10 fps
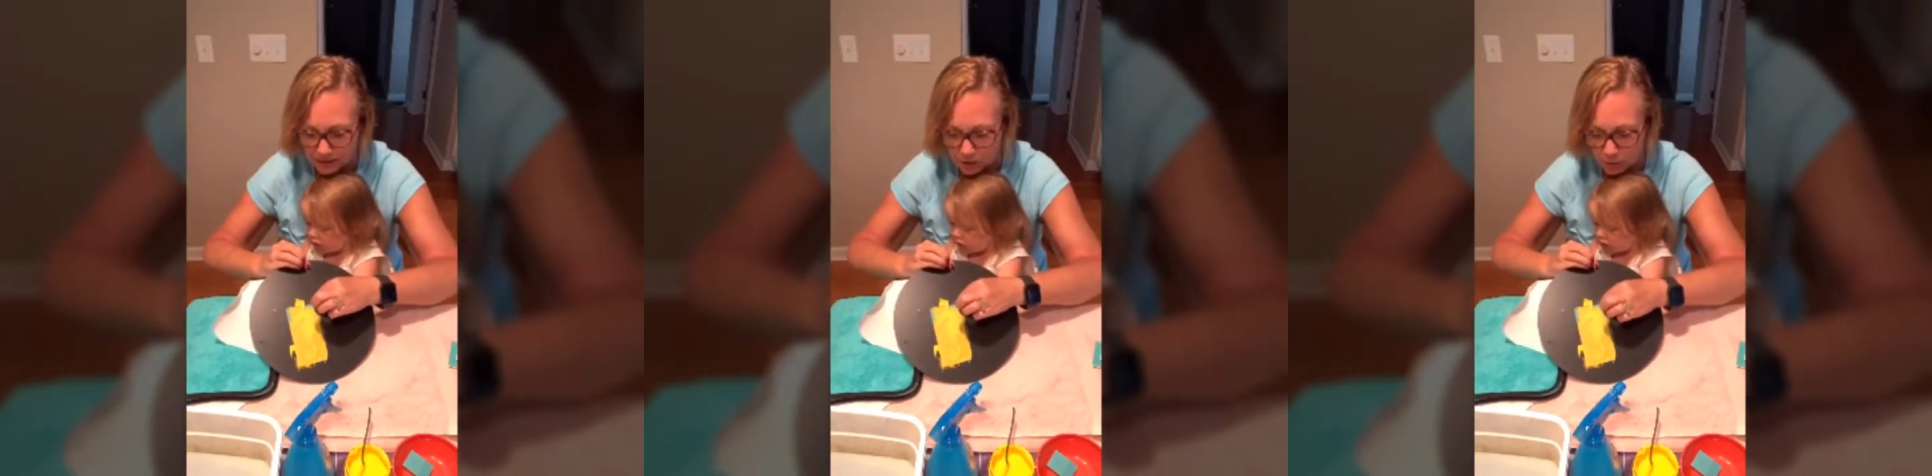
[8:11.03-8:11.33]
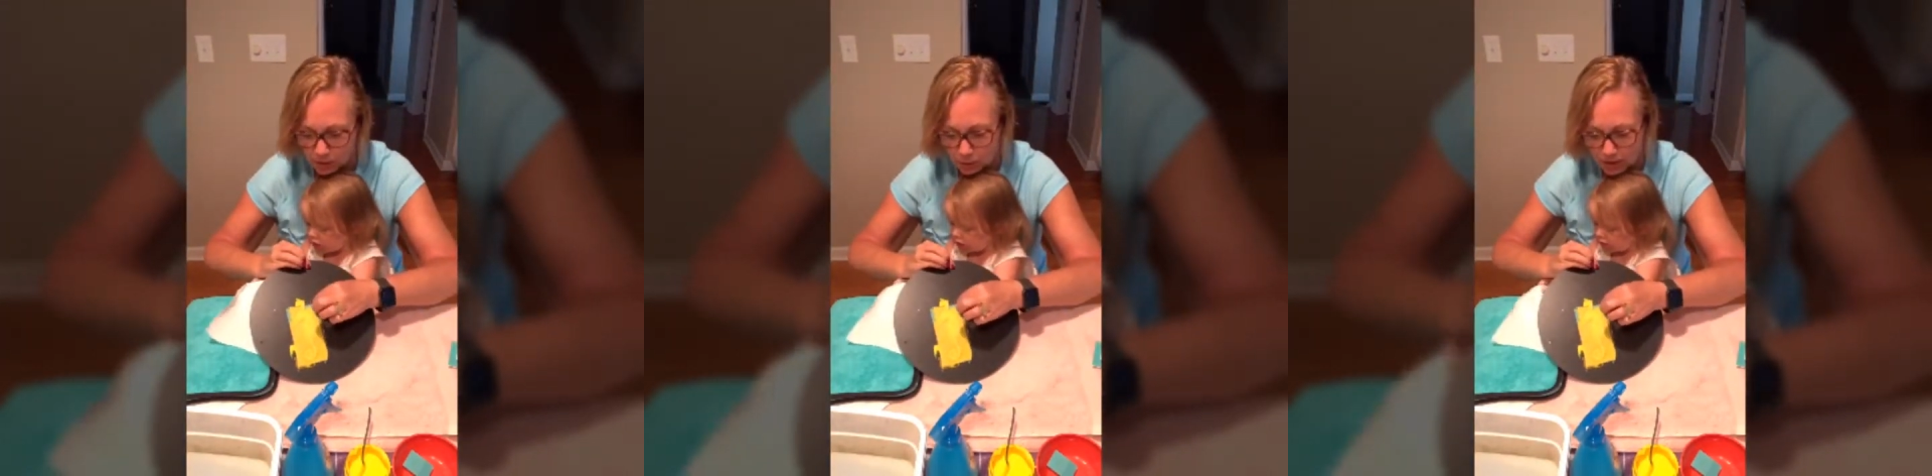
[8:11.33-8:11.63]
You
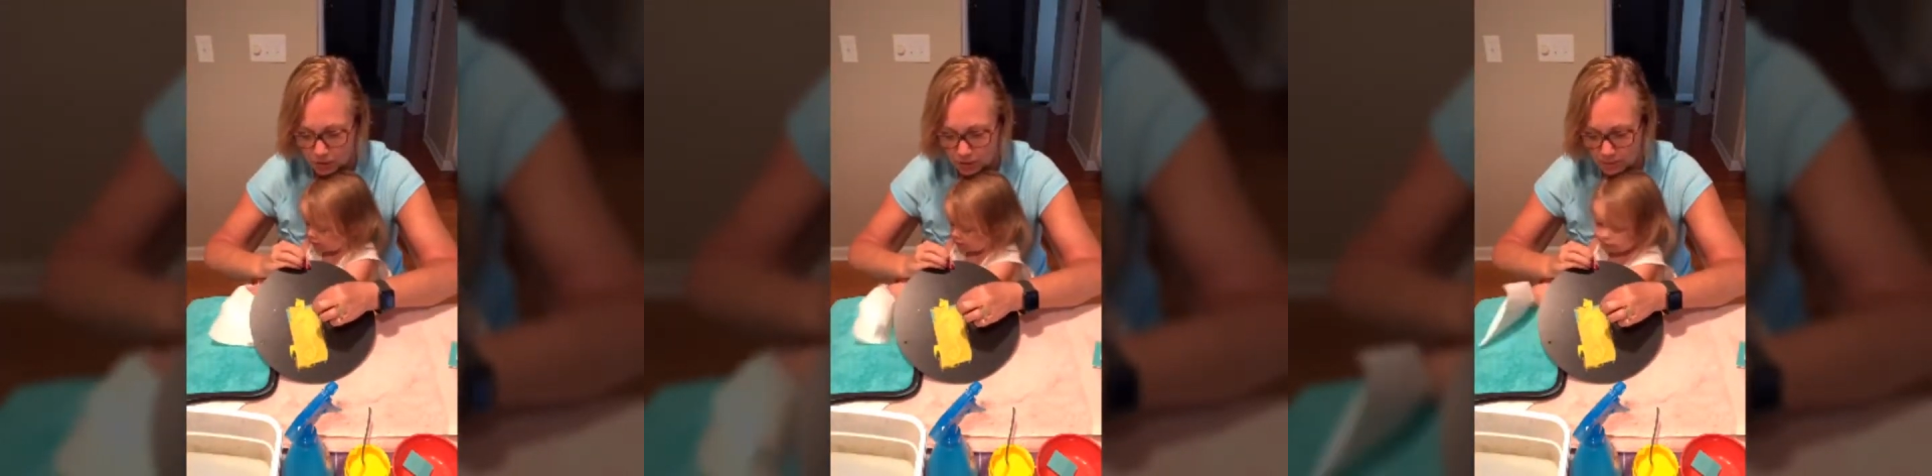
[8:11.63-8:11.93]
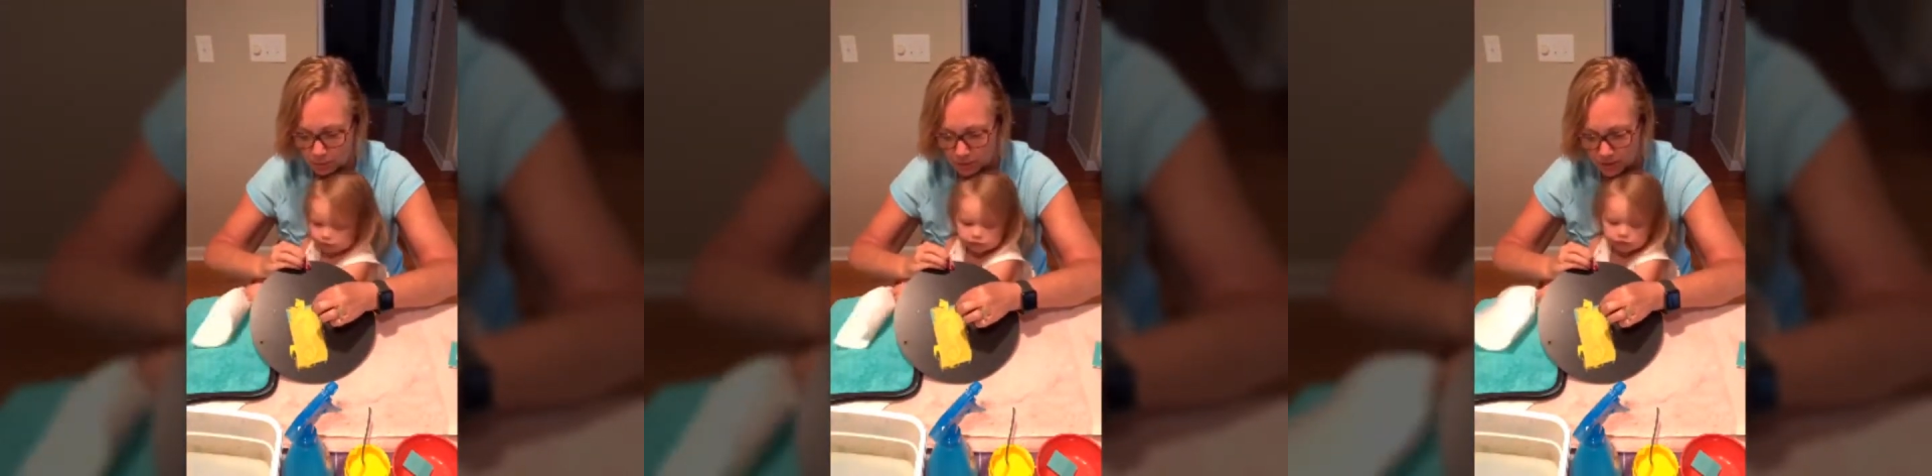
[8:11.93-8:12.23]
wanna watch
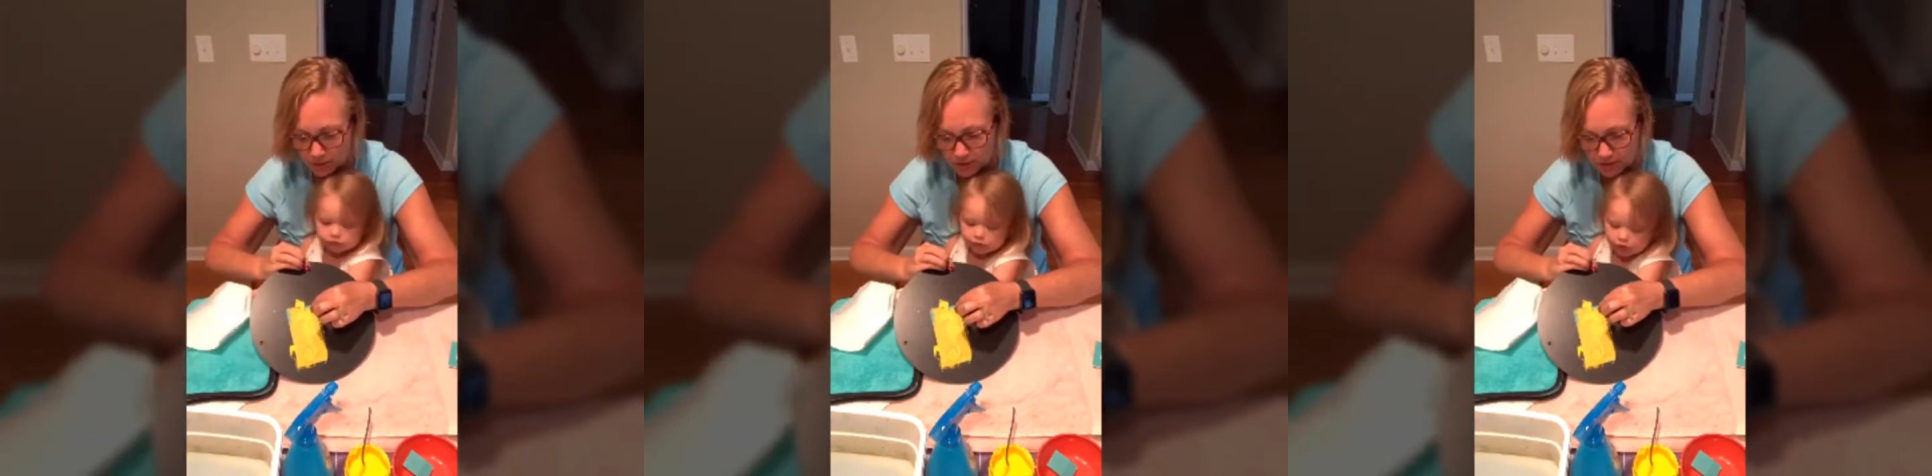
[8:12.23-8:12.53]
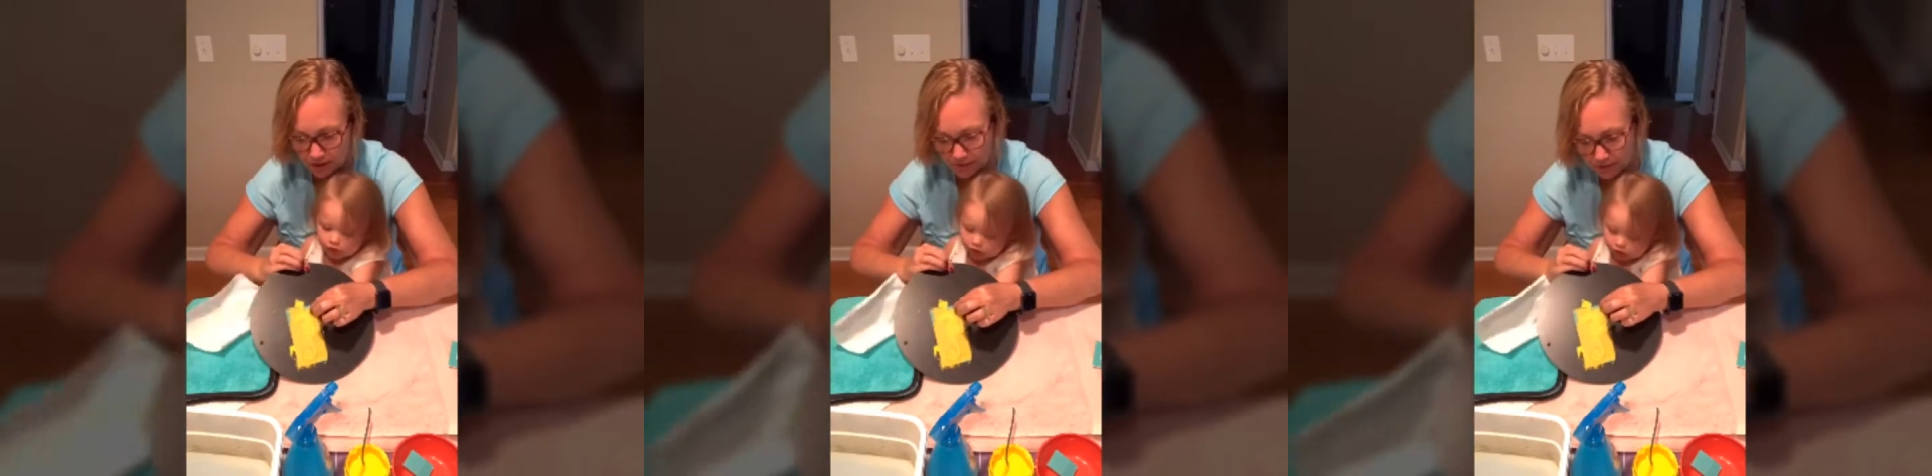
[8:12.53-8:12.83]
Grandma peel this
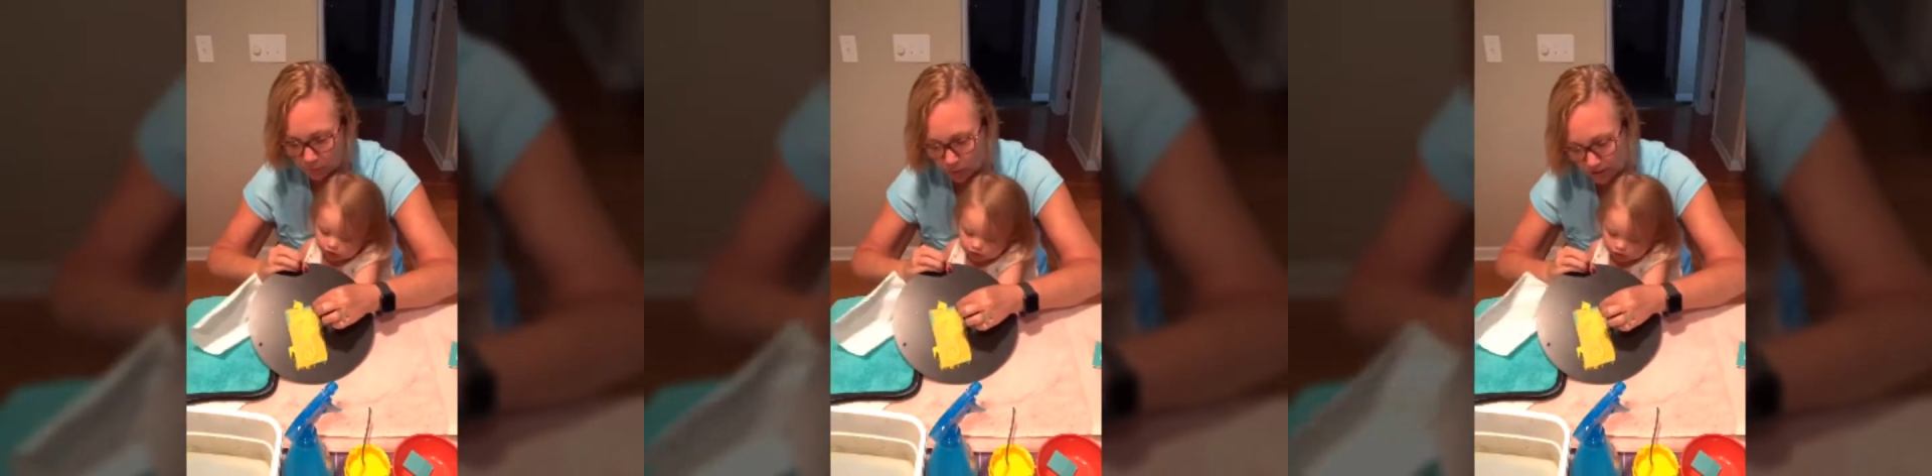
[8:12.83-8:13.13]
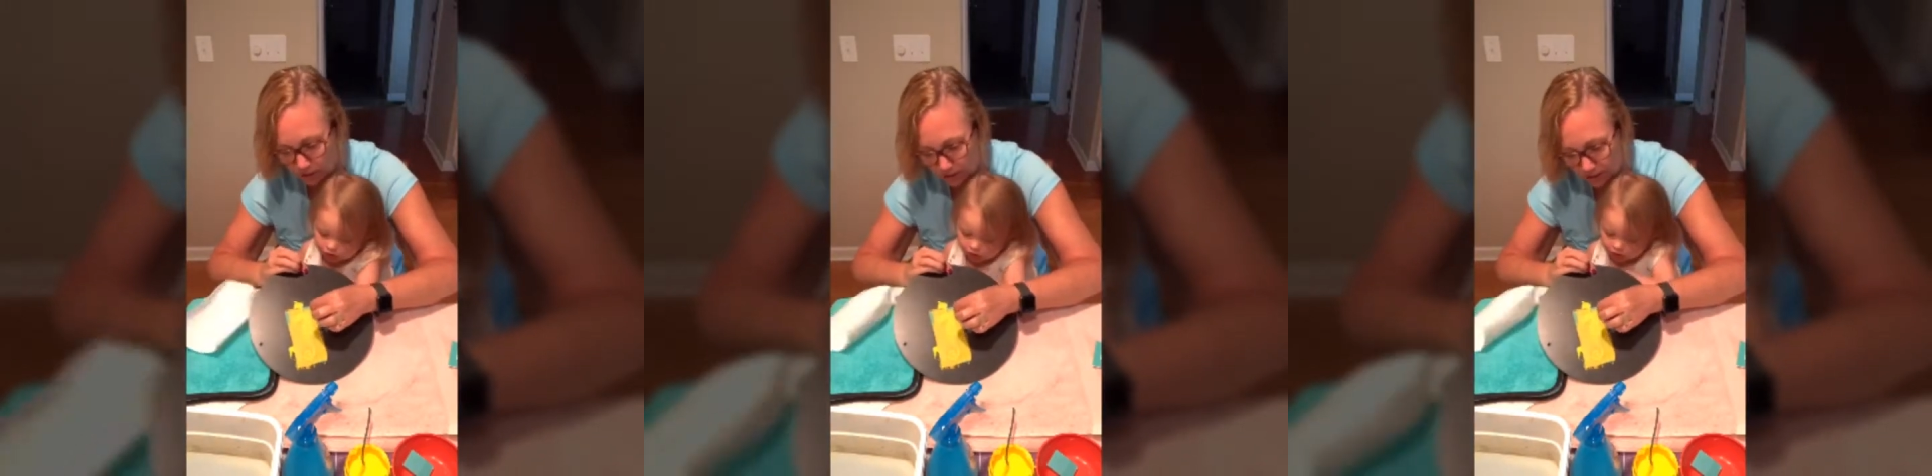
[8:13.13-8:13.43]
off and
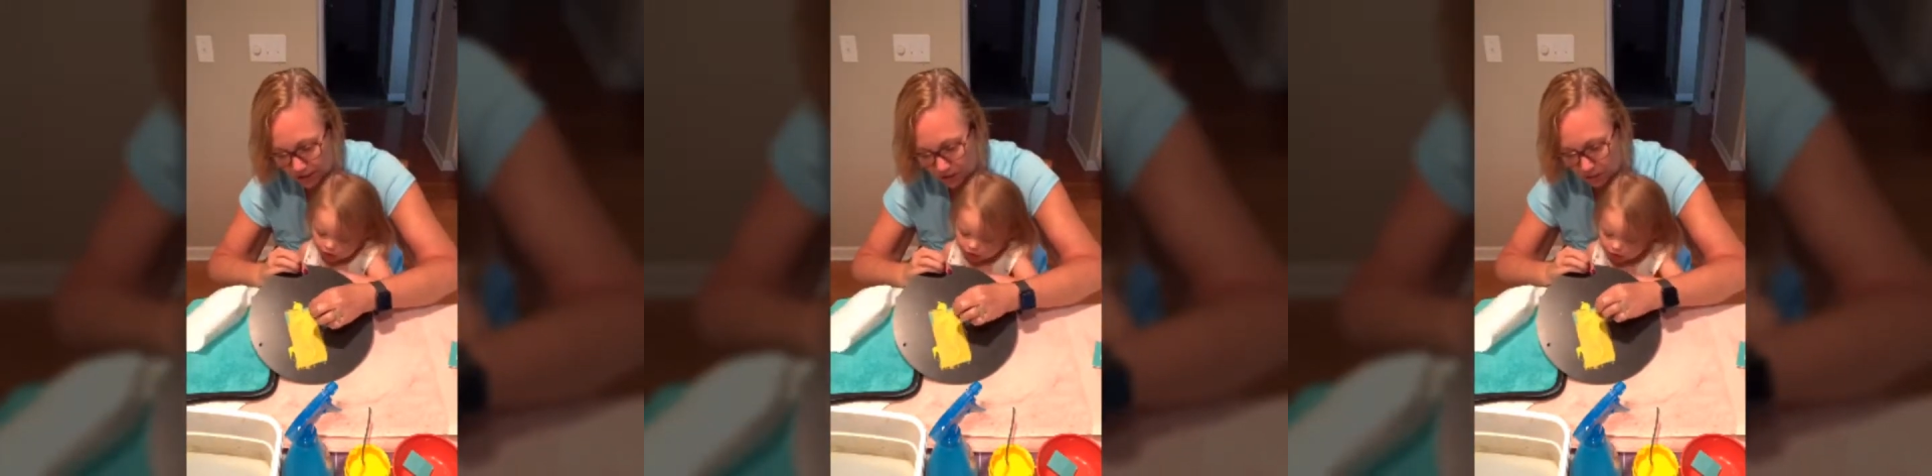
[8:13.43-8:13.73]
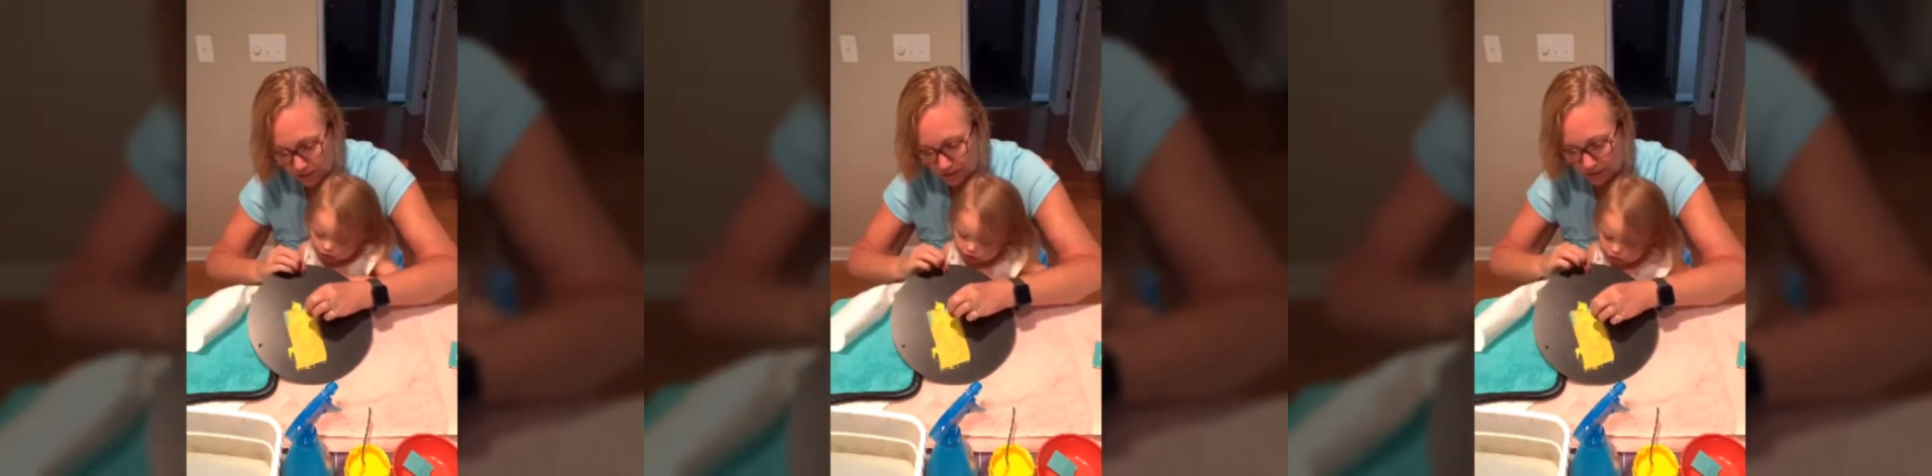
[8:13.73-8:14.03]
watch yeah. the
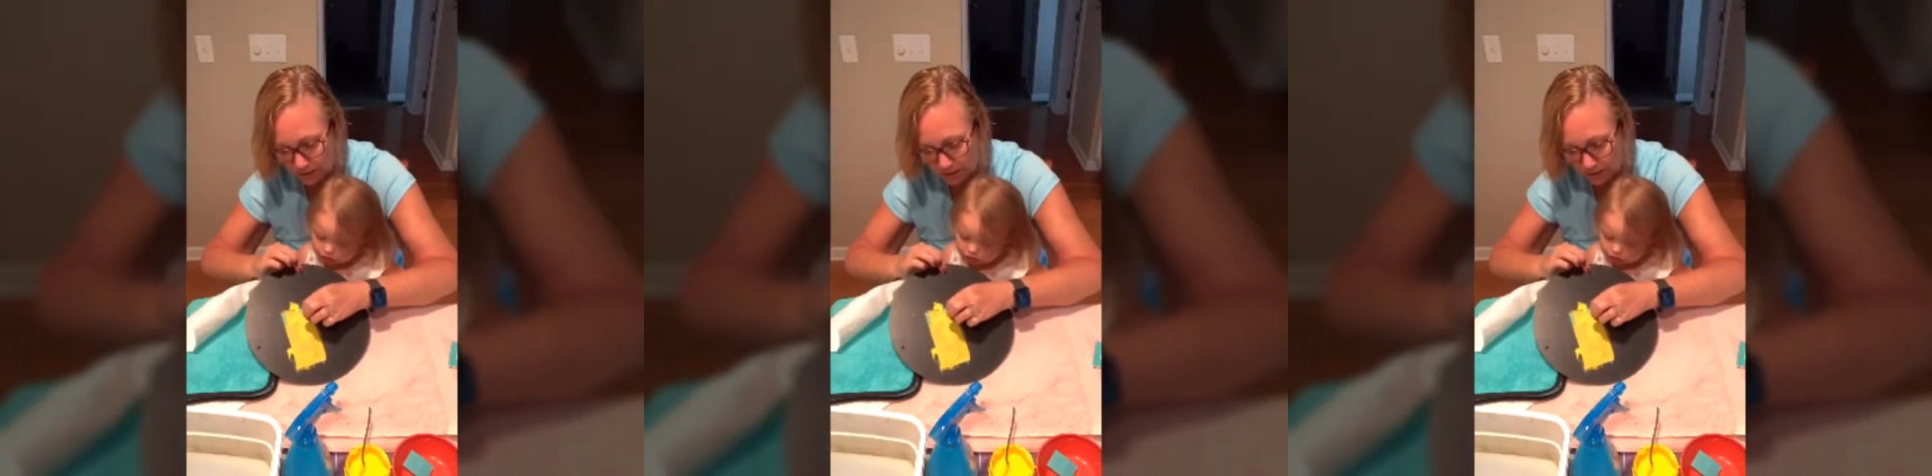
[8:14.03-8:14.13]
seahorse?